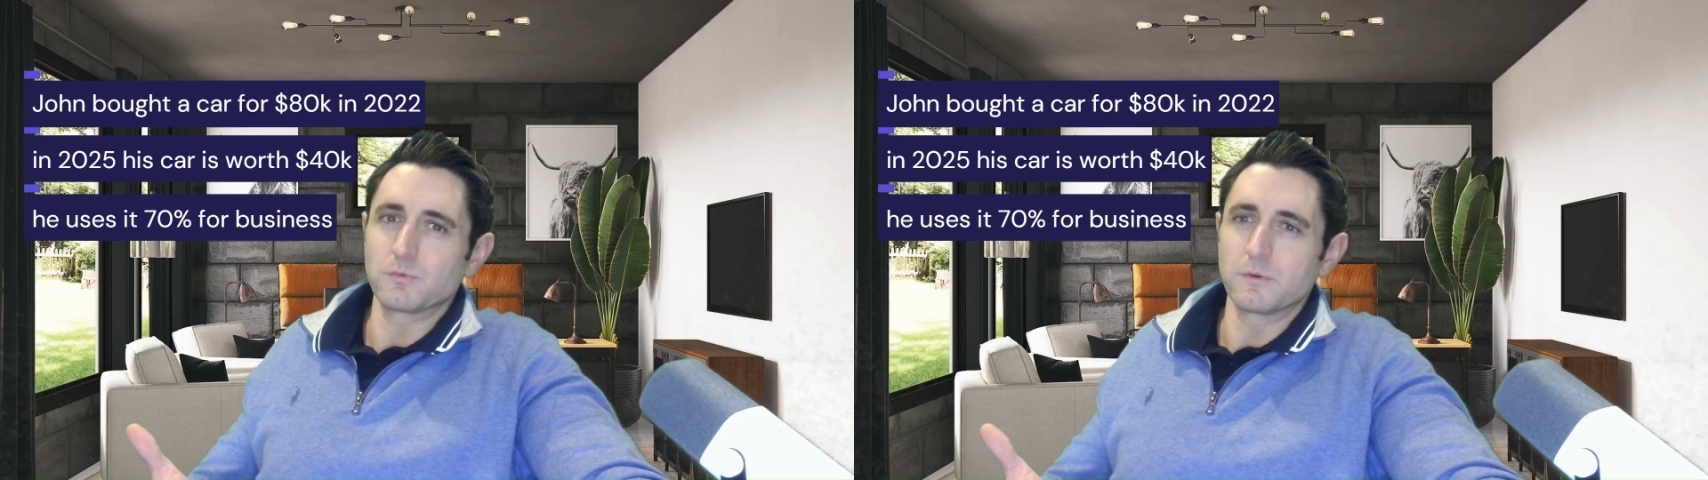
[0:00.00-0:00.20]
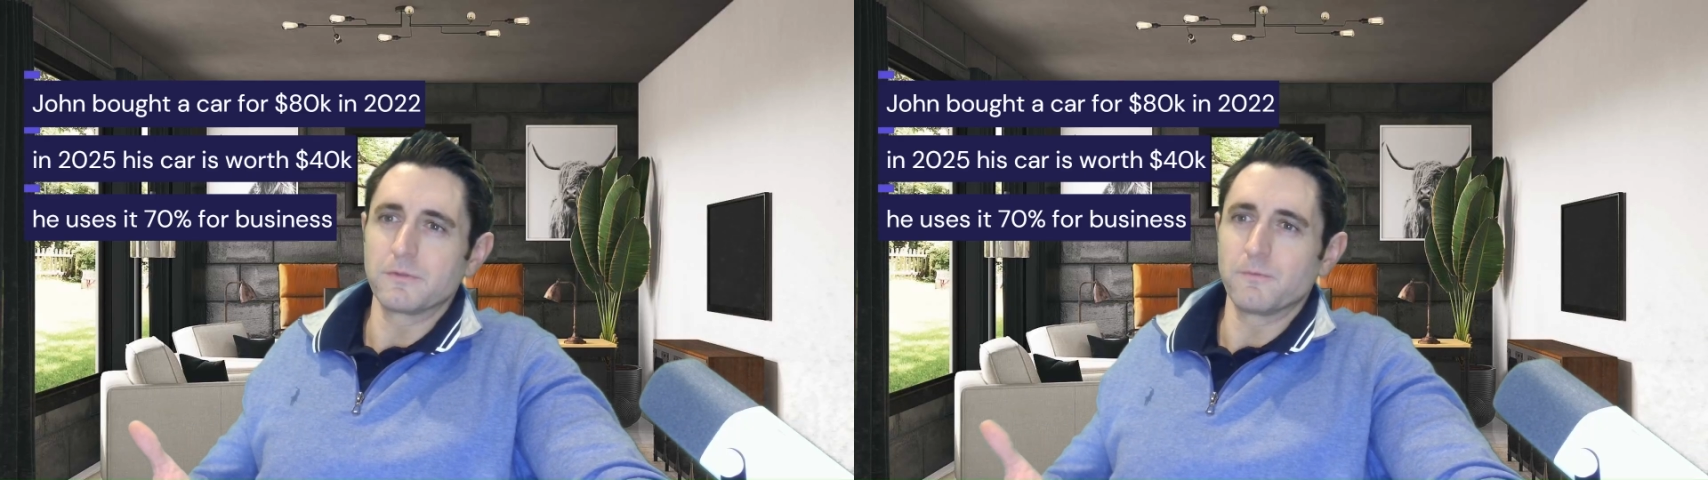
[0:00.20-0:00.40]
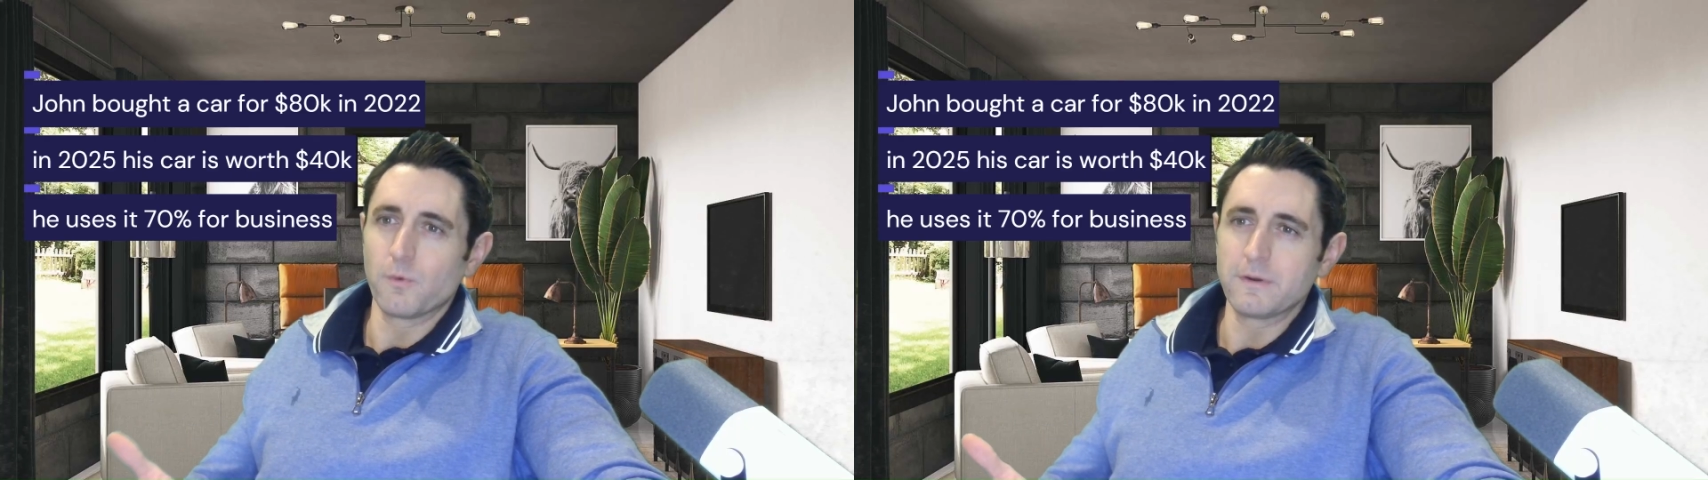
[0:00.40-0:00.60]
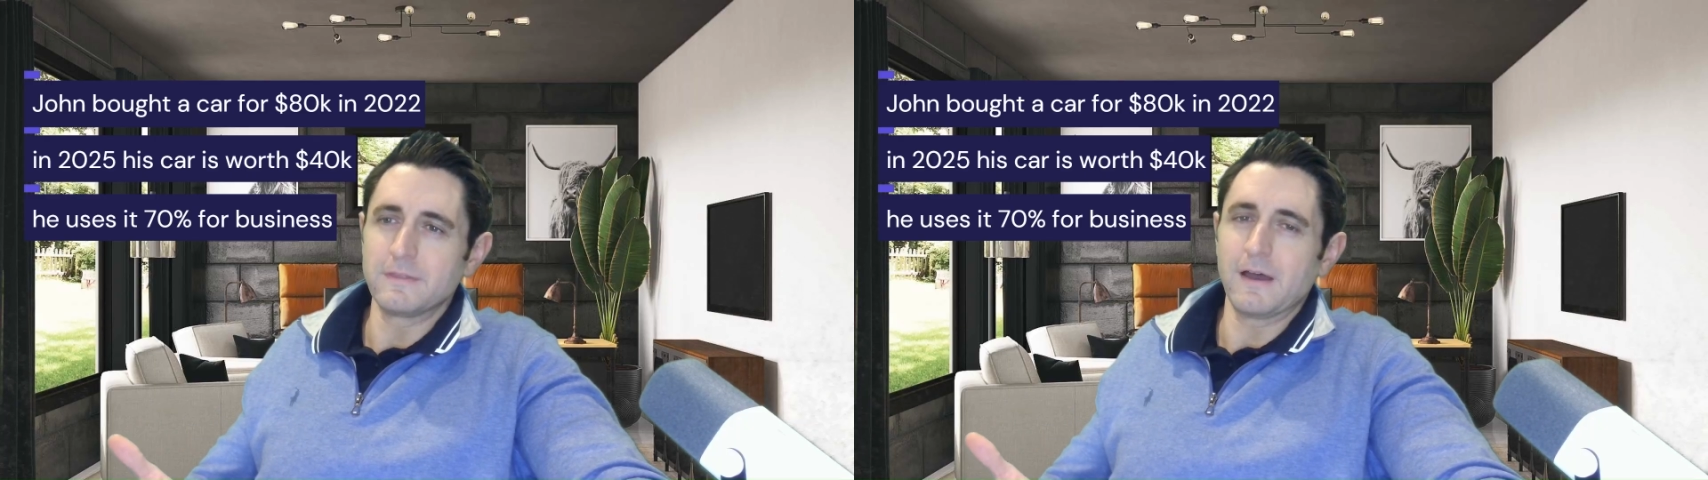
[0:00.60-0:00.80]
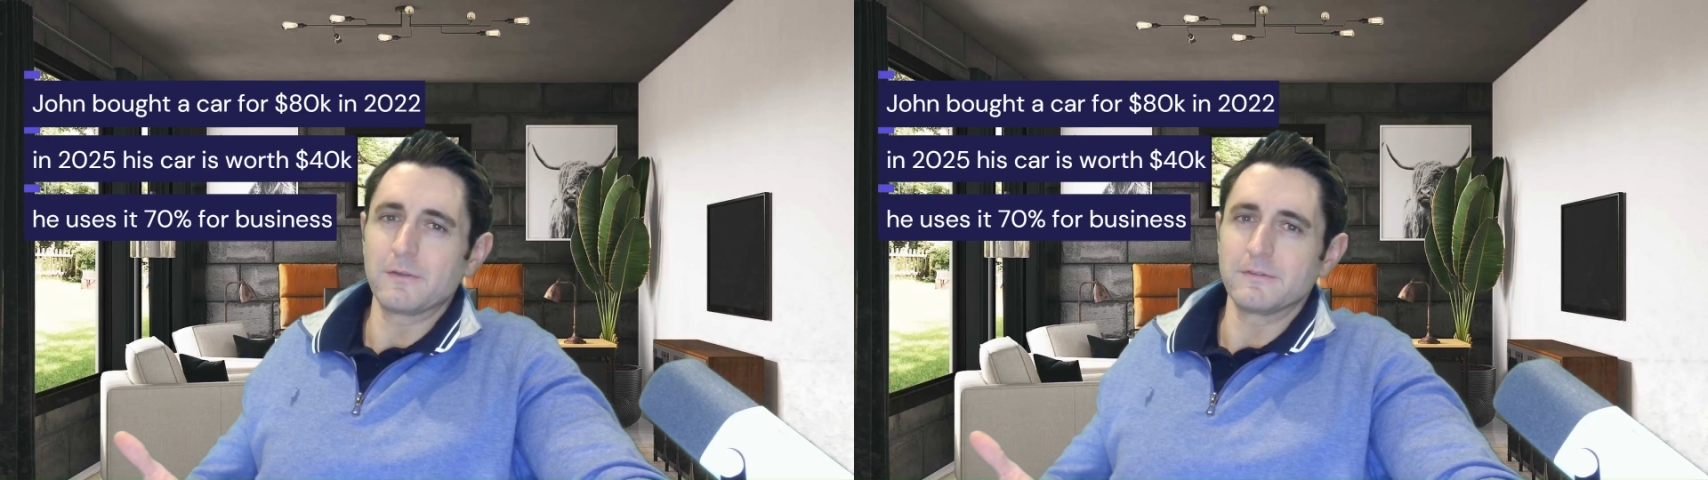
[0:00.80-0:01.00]
worth
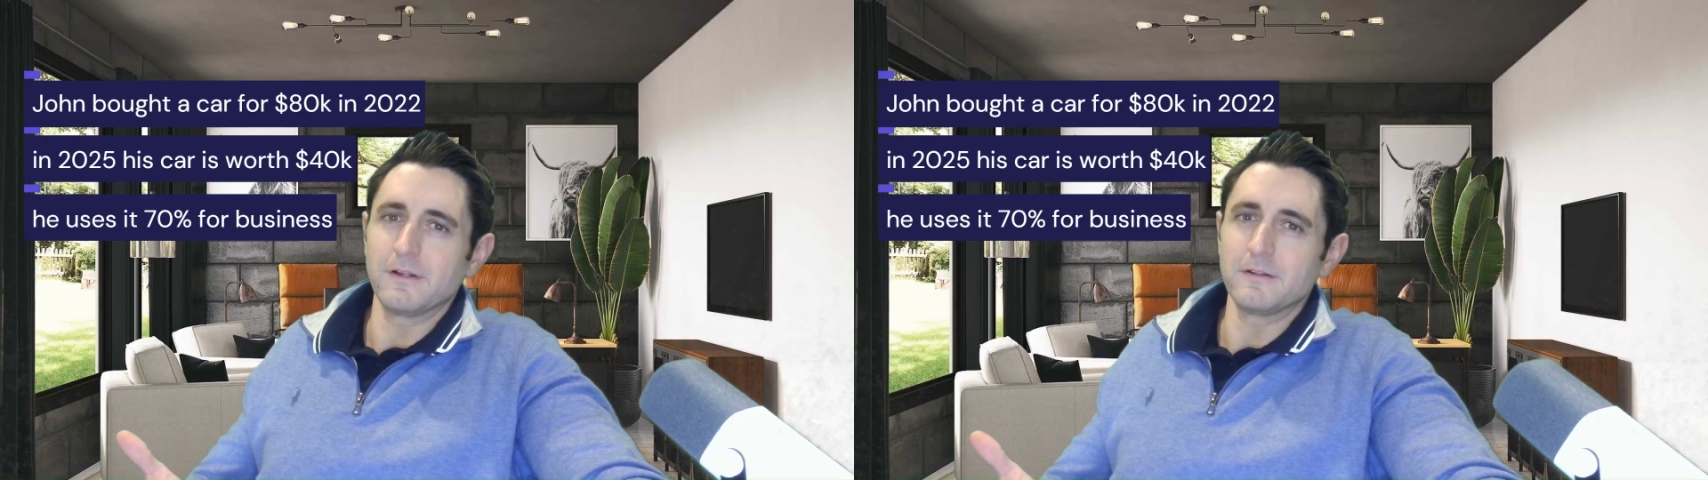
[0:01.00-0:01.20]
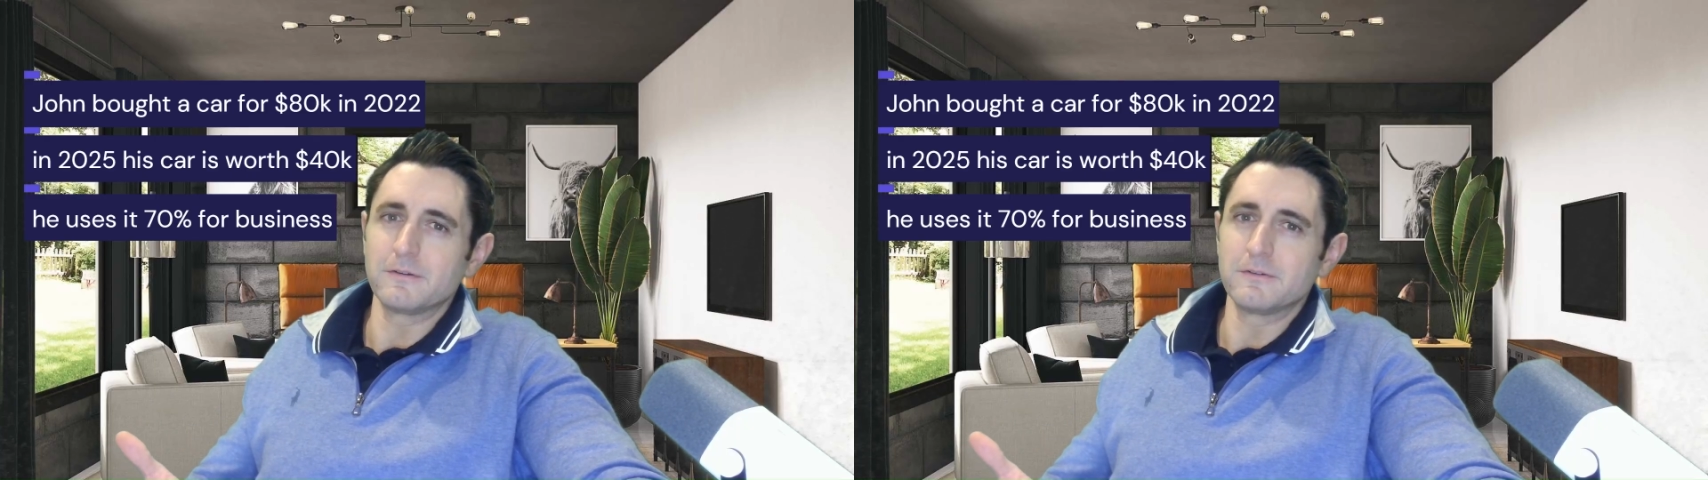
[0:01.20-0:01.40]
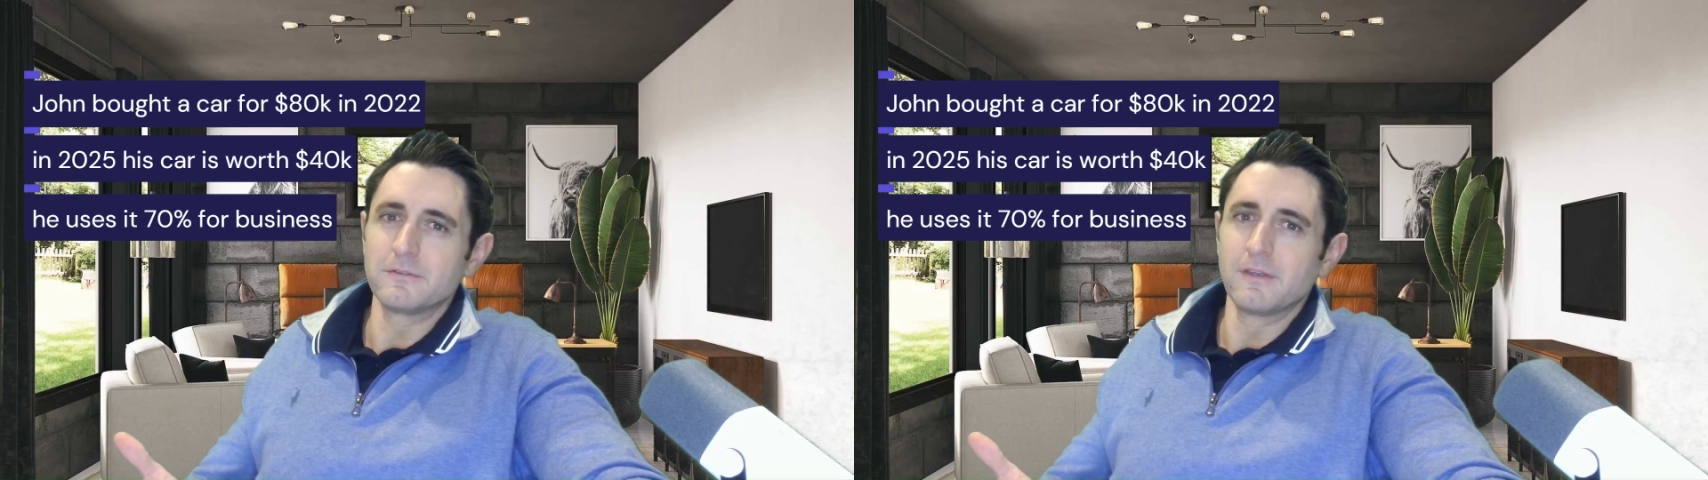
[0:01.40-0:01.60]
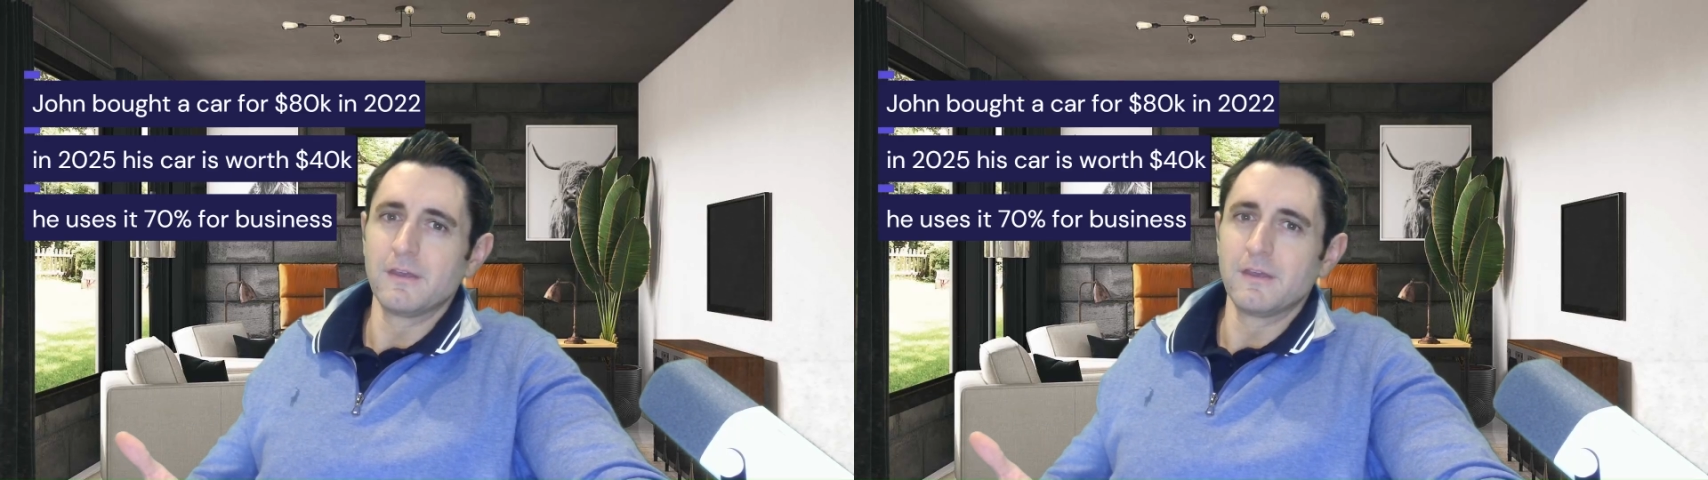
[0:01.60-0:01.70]
$40,000,